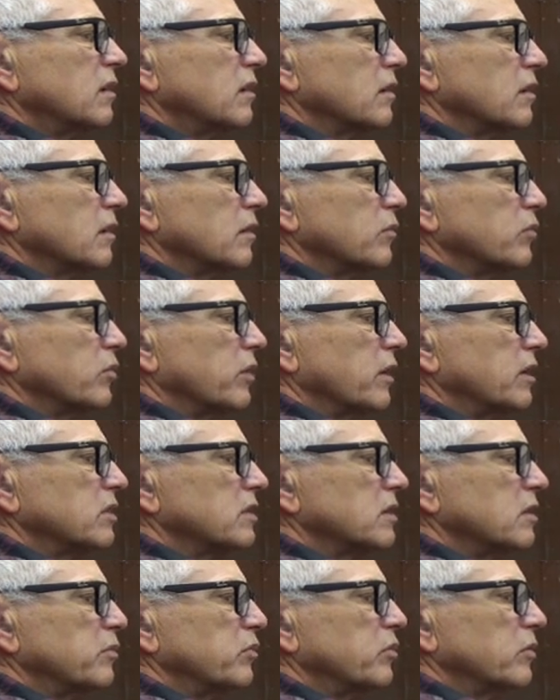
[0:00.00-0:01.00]
And
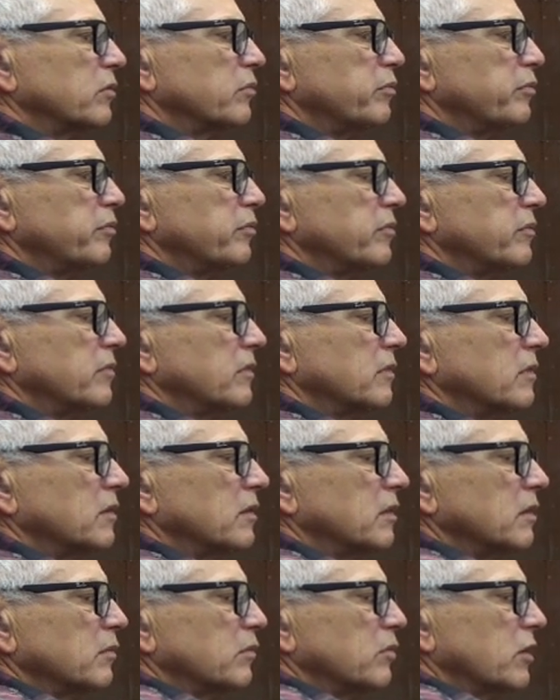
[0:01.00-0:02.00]
compress
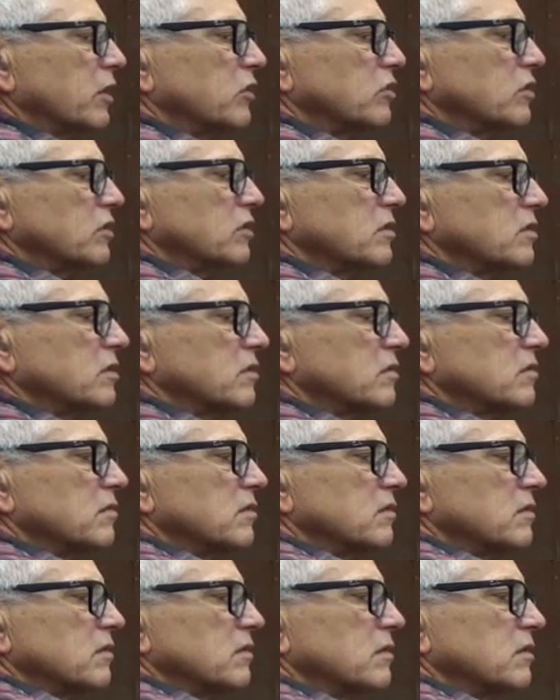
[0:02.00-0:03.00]
the brushes
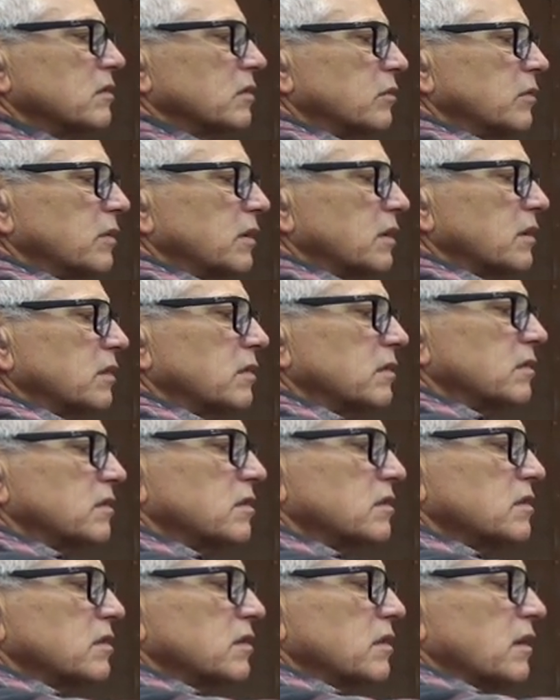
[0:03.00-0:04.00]
so we can
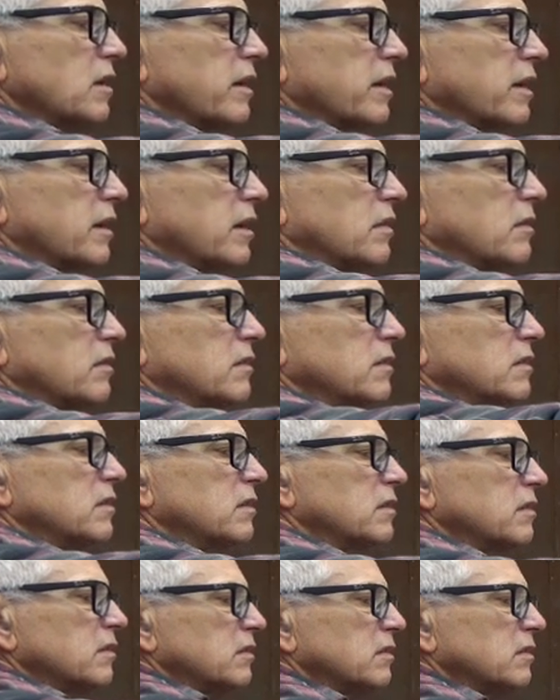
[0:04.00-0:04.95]
slide it on.